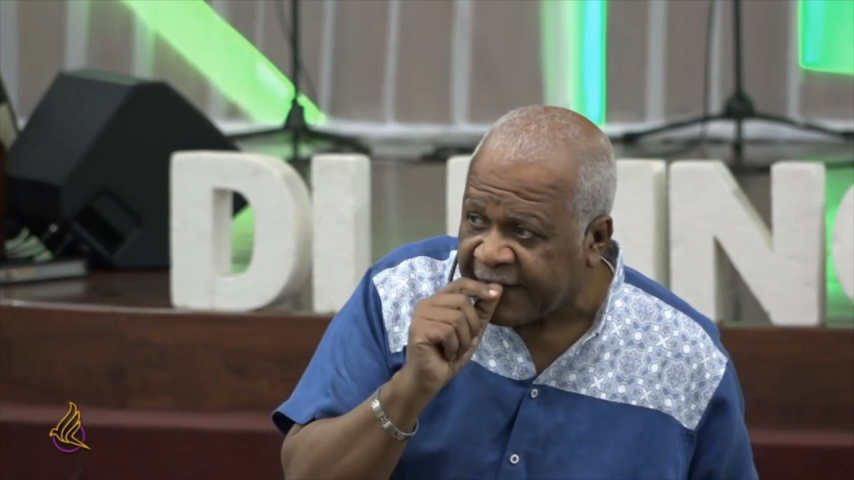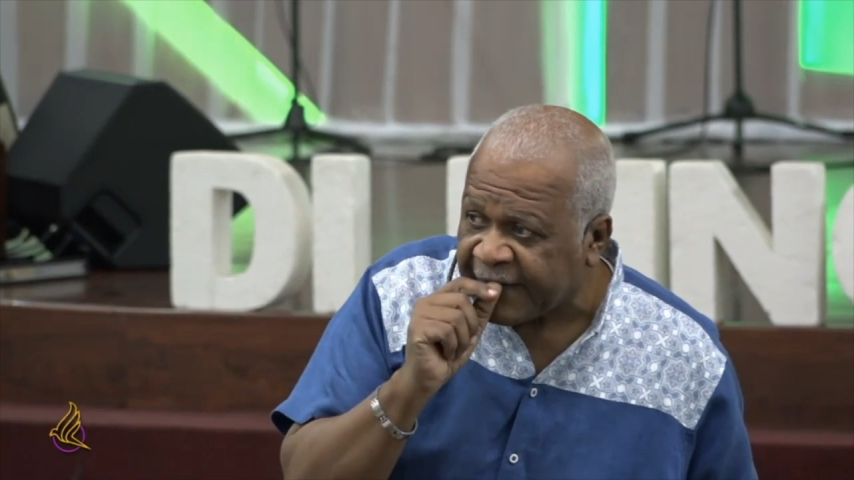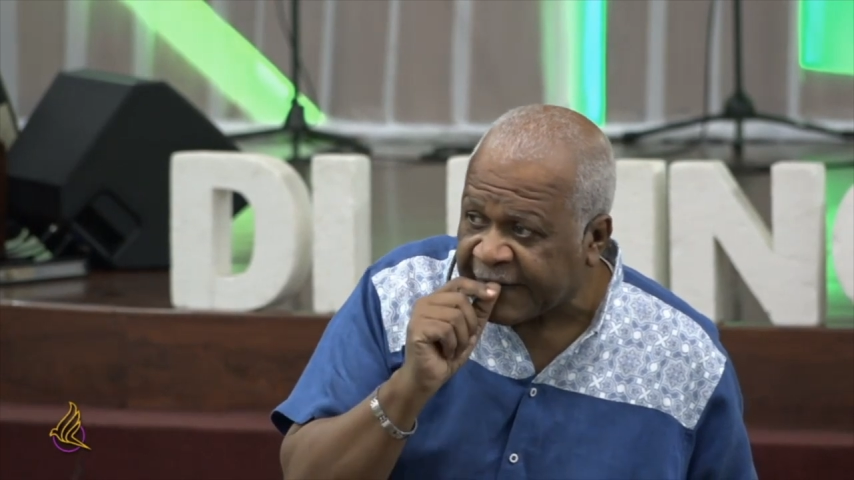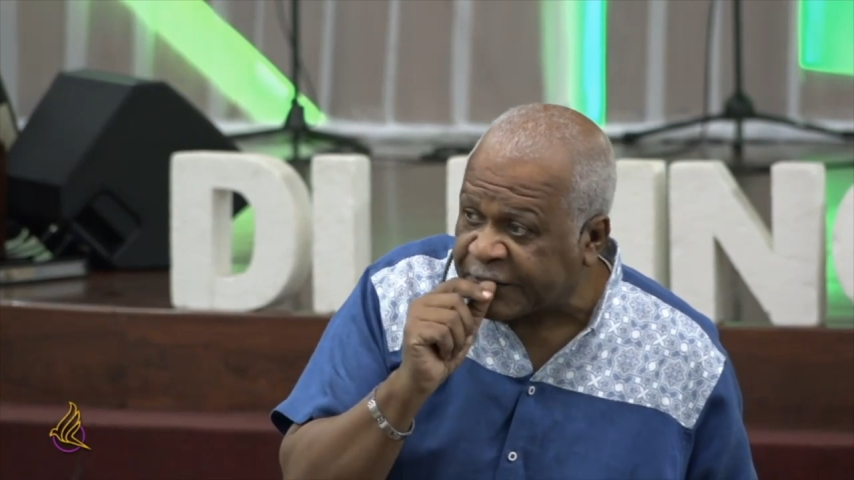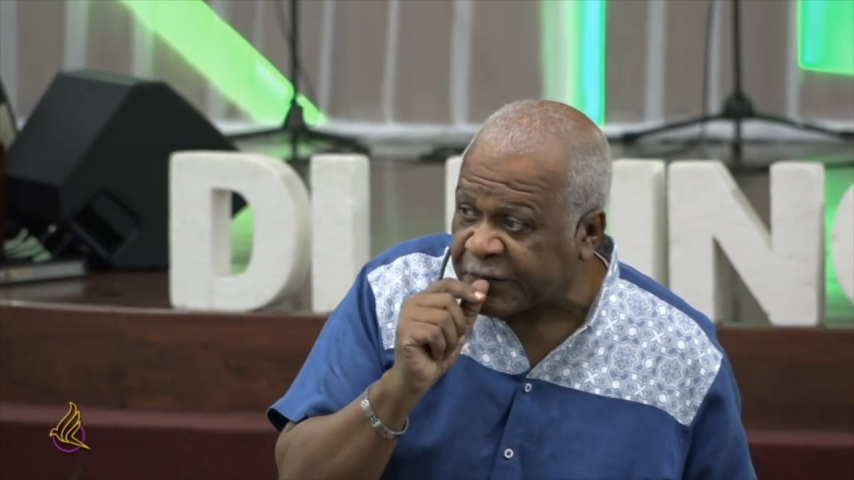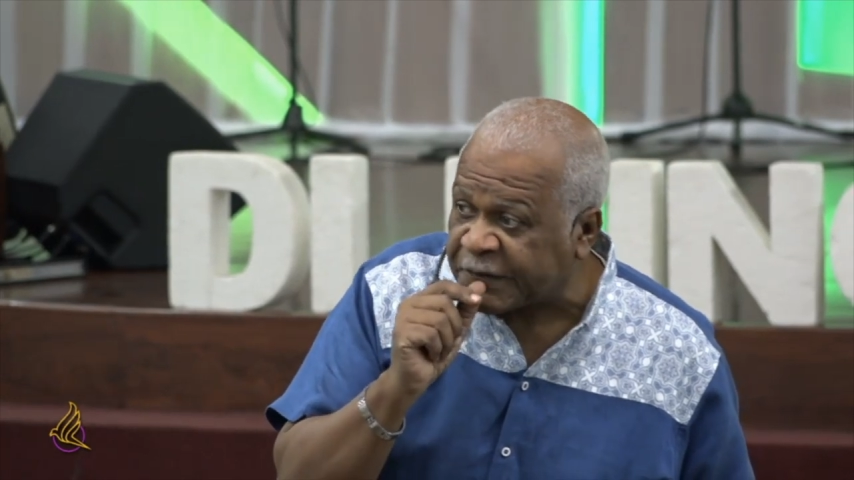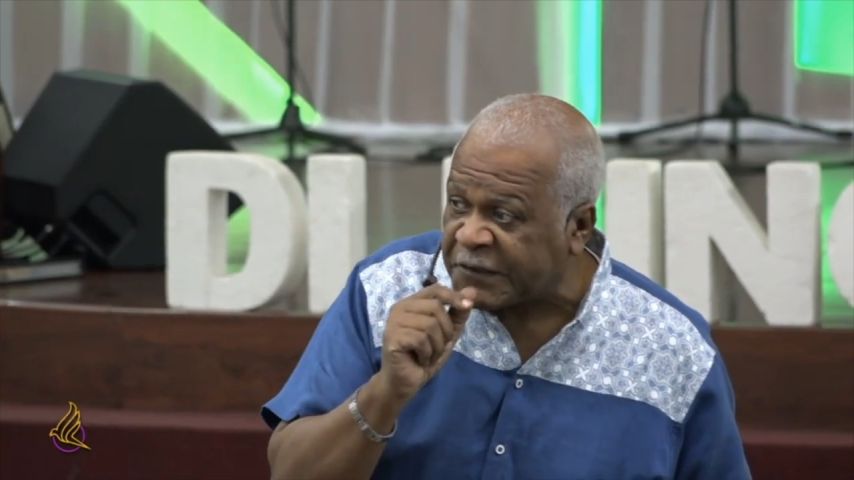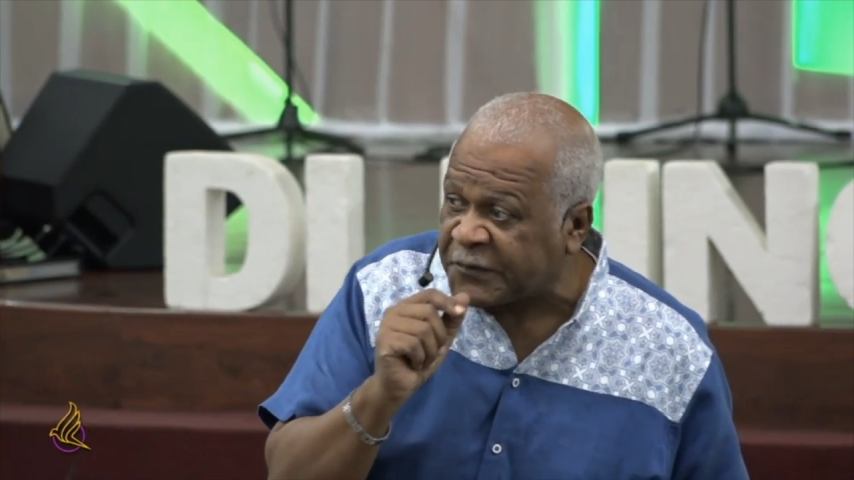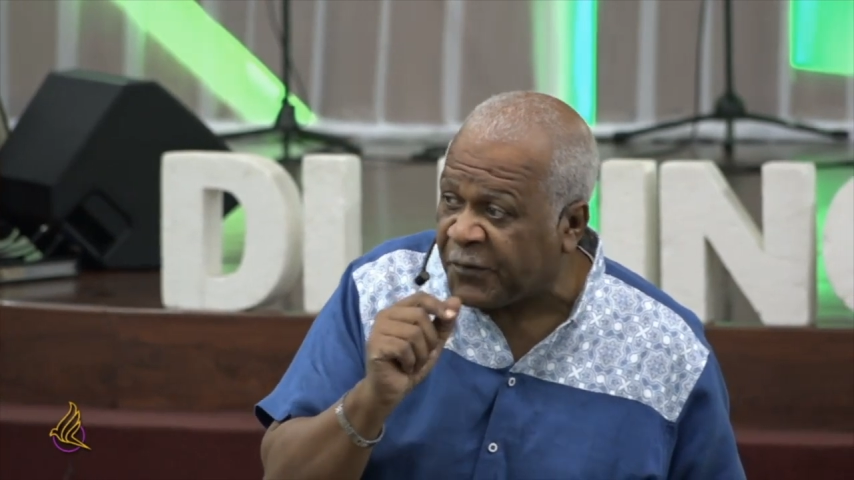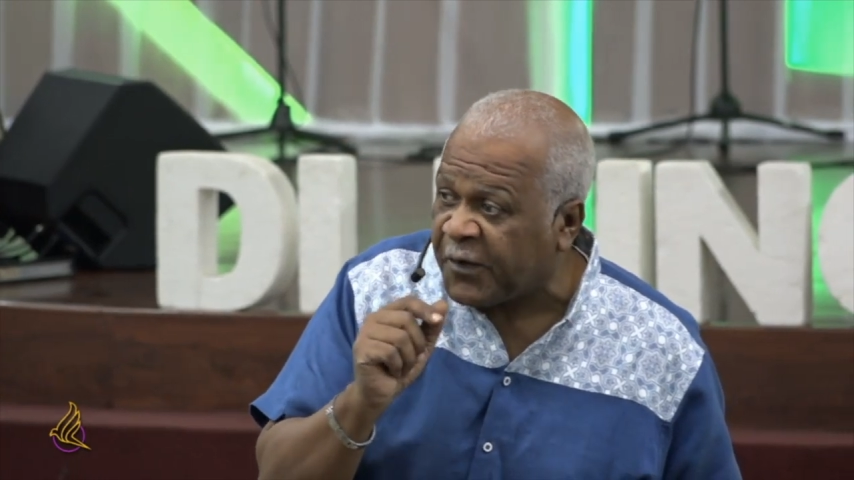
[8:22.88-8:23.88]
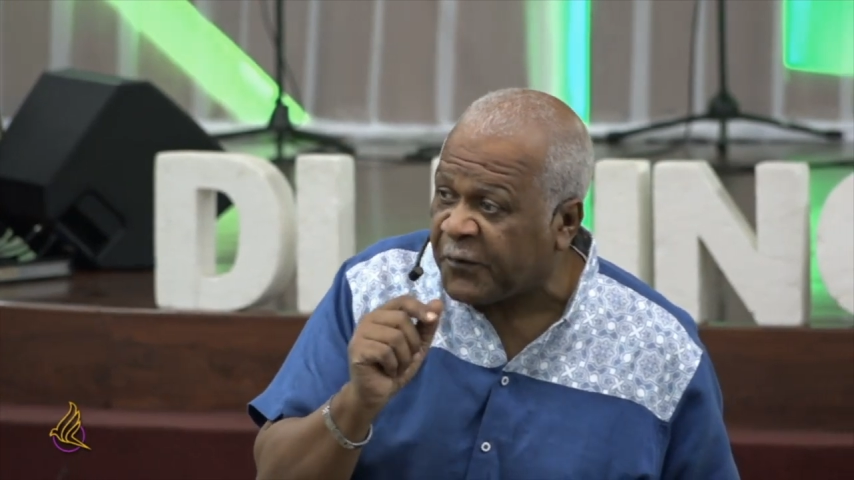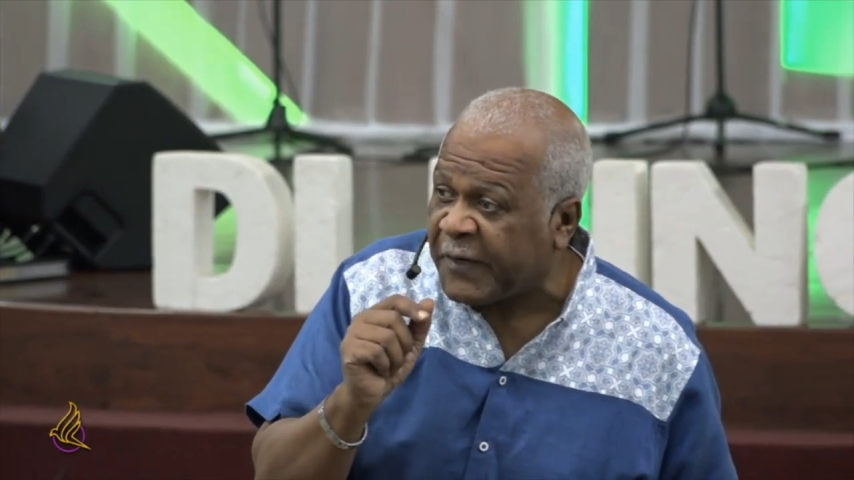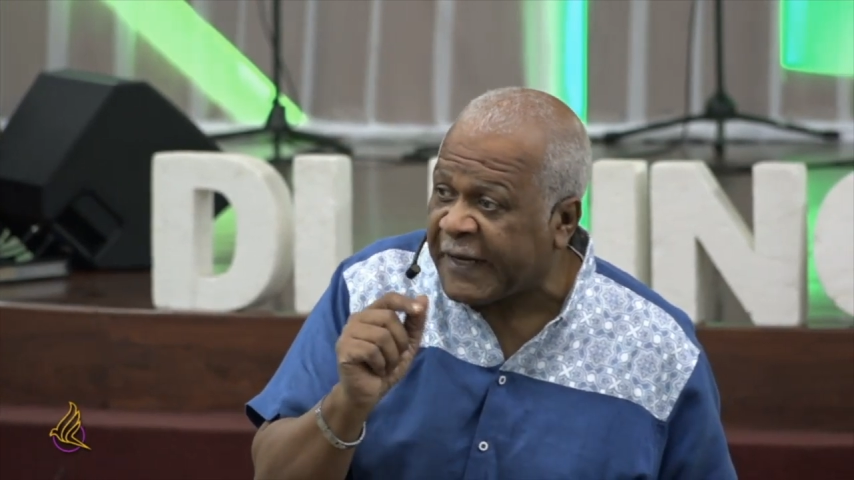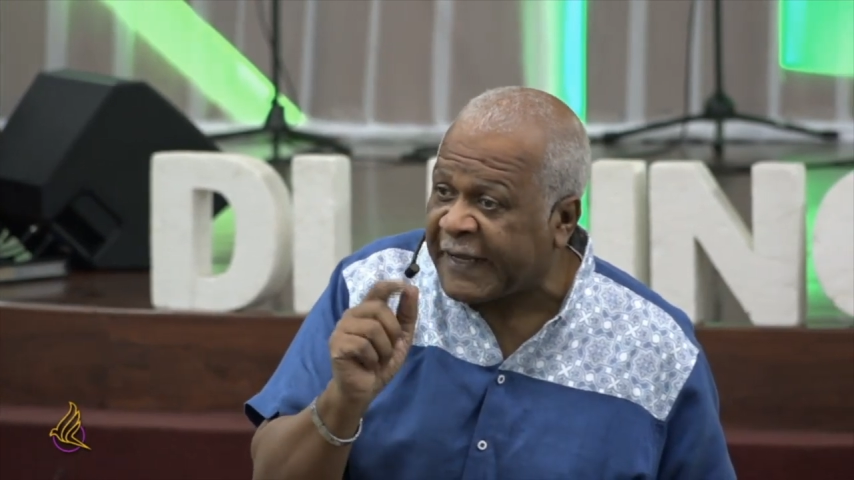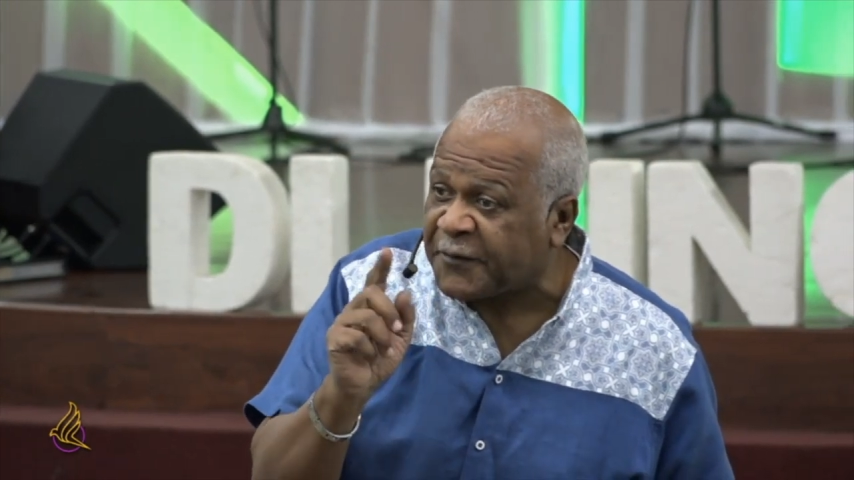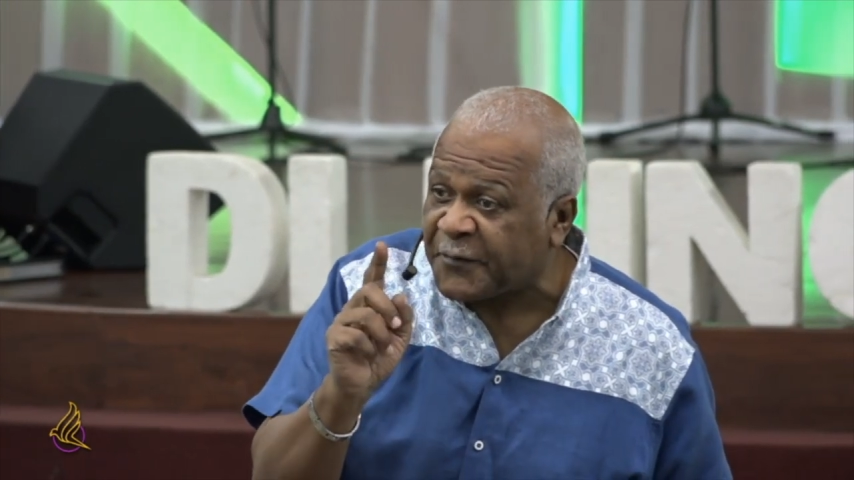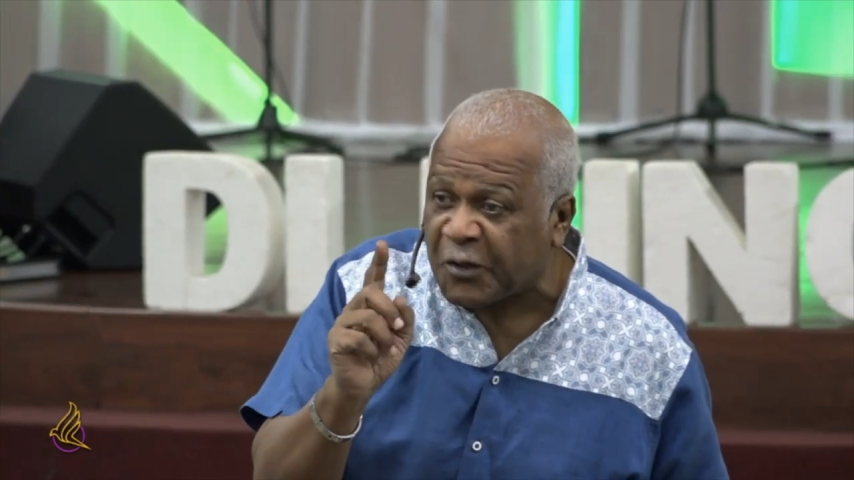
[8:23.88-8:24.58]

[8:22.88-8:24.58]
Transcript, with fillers: It's just this morning when I get up,